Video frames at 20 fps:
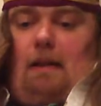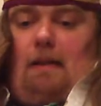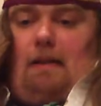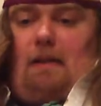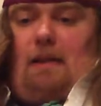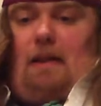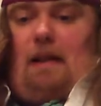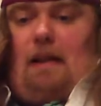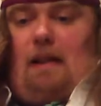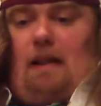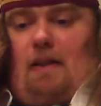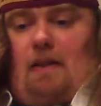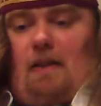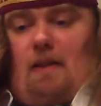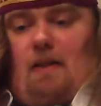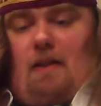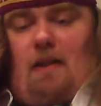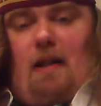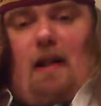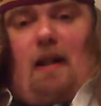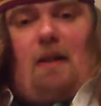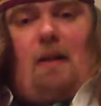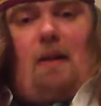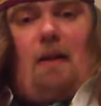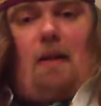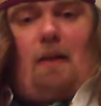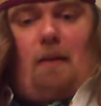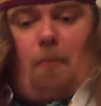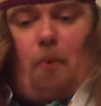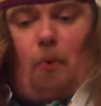yeah, the
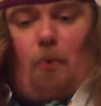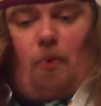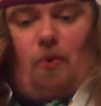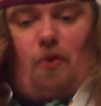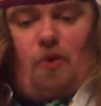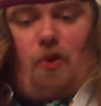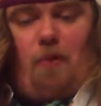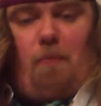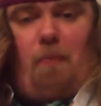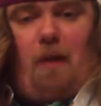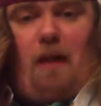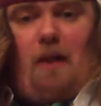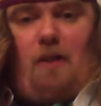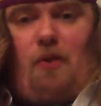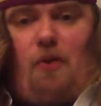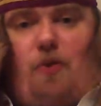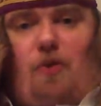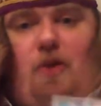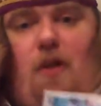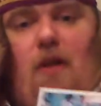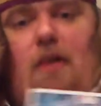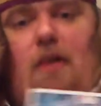borders could be a touch